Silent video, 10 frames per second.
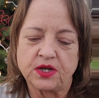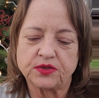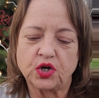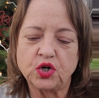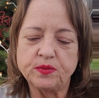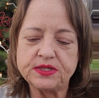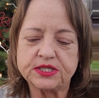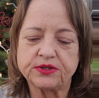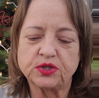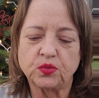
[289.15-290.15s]
The whole
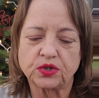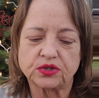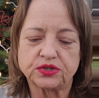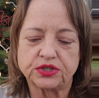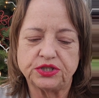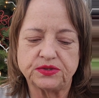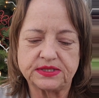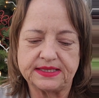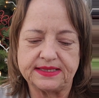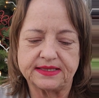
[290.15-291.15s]
material world you
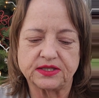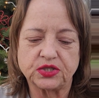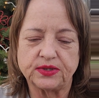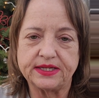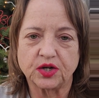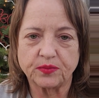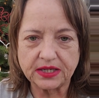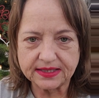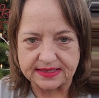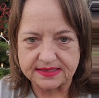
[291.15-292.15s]
see, including our
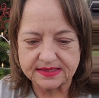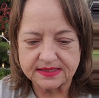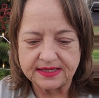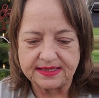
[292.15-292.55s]
bodies,